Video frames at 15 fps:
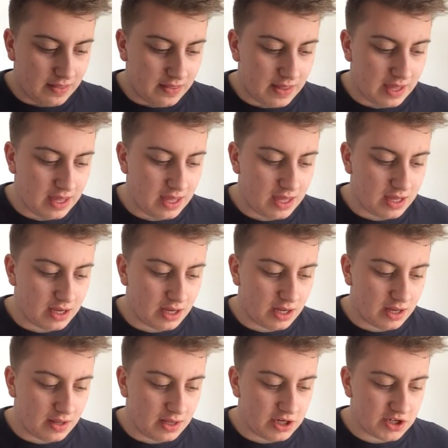they
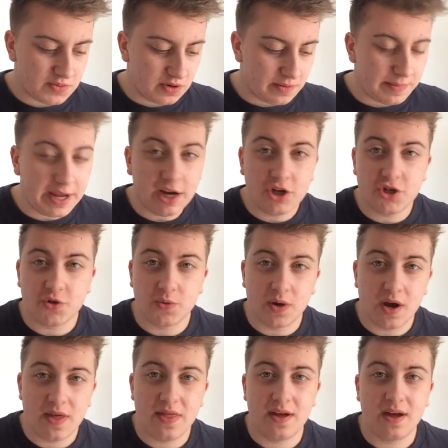just want to make
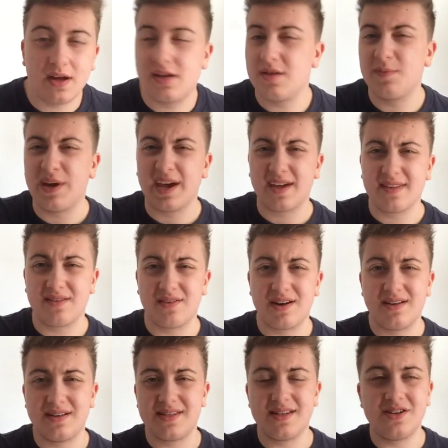sure that you're making the
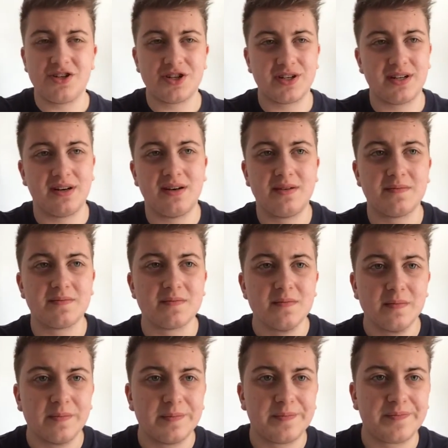right decision,
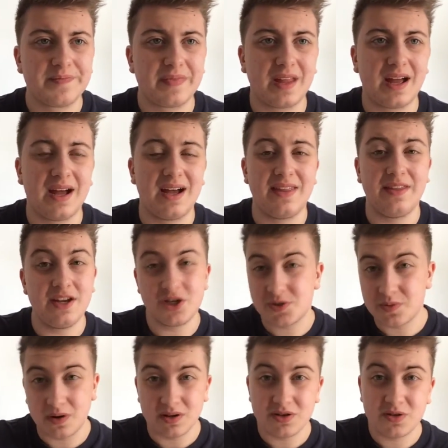and they just
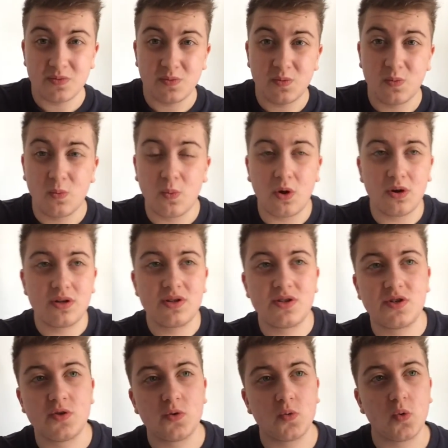want
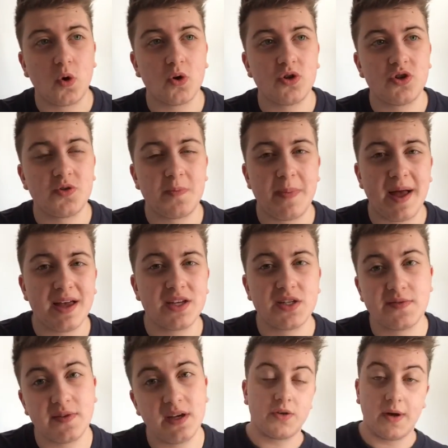what's
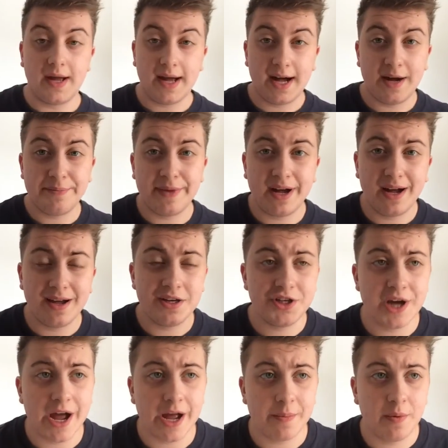best So I had my
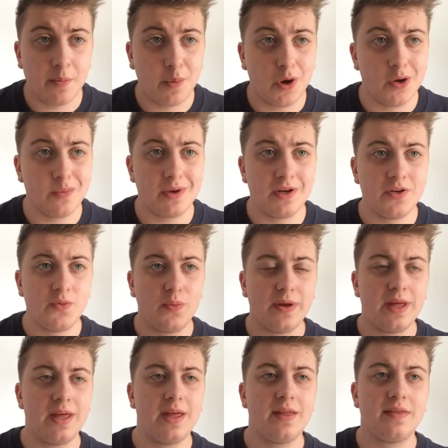checkup appointment
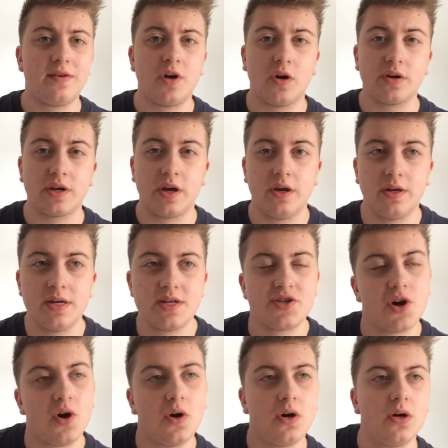with Dr. Curtis
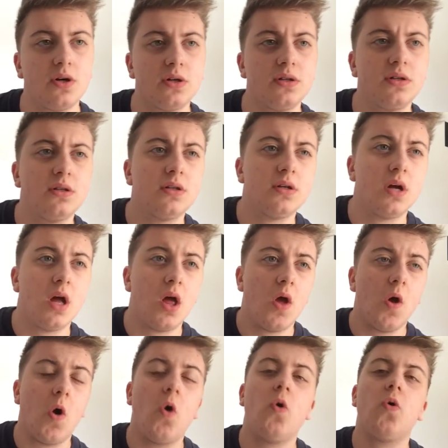on
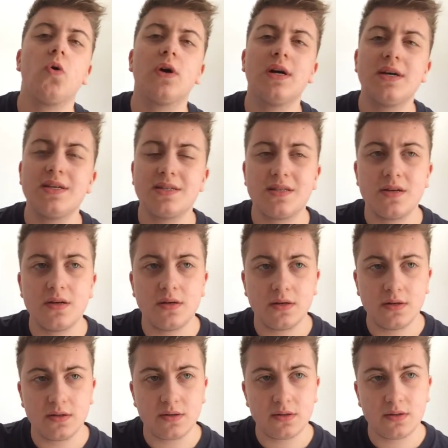August
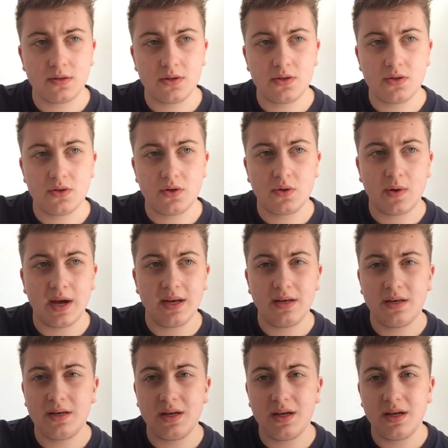the
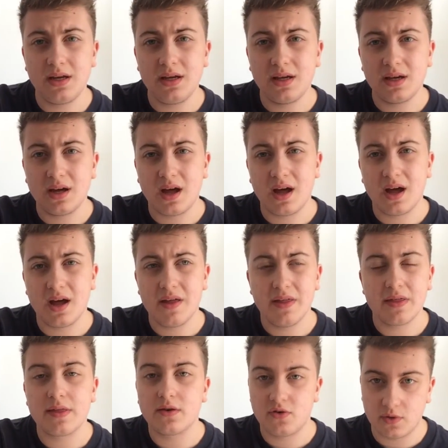20th,
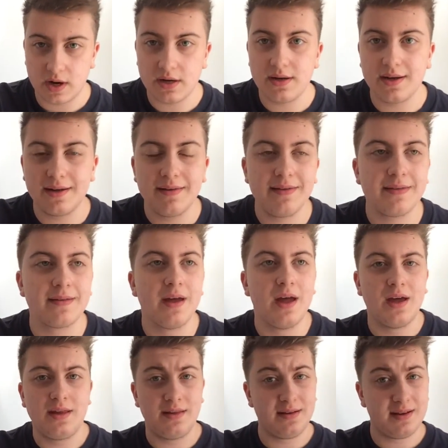20th,
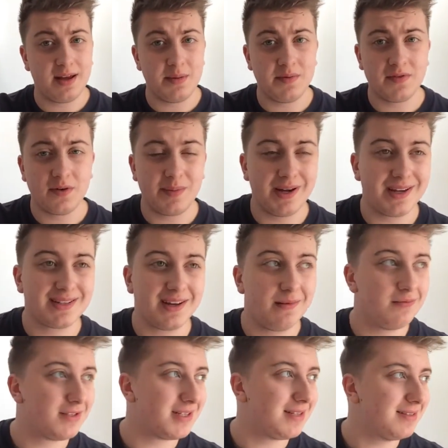the day before my exam
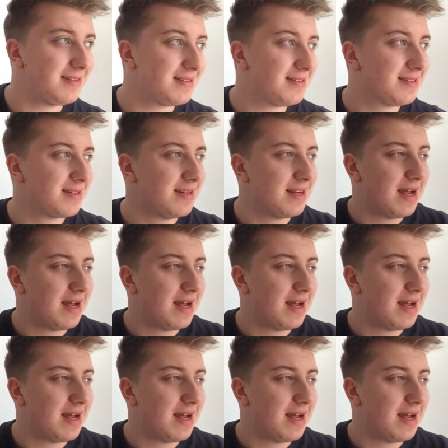results,